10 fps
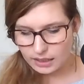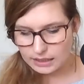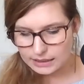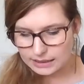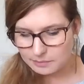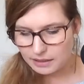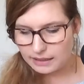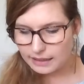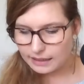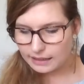
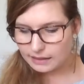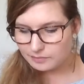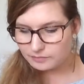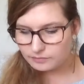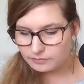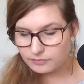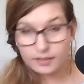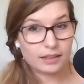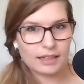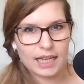Similarly,
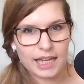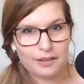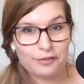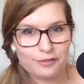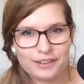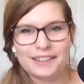if